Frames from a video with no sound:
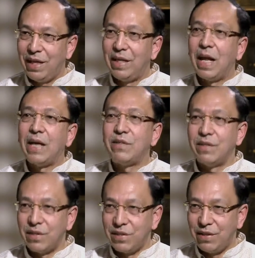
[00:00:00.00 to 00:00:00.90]

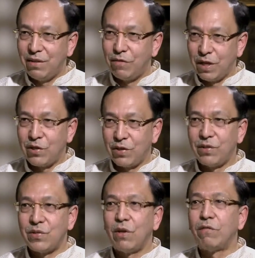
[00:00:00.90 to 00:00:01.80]
enlightened
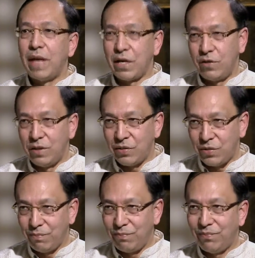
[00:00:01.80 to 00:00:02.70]
versions of nationalism.